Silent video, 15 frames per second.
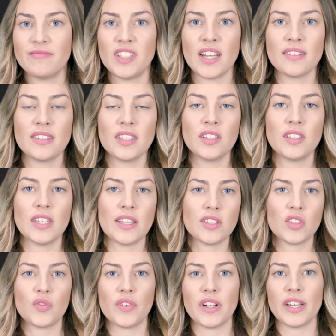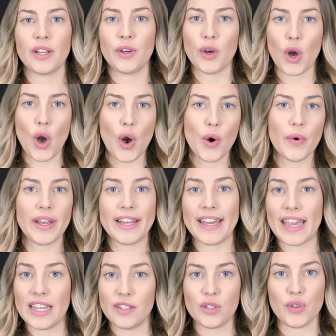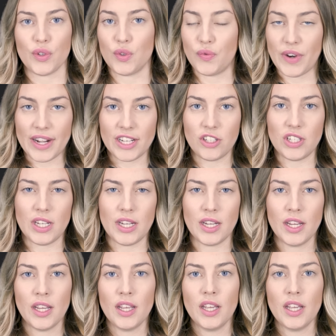doesn't necessarily go against your strategy,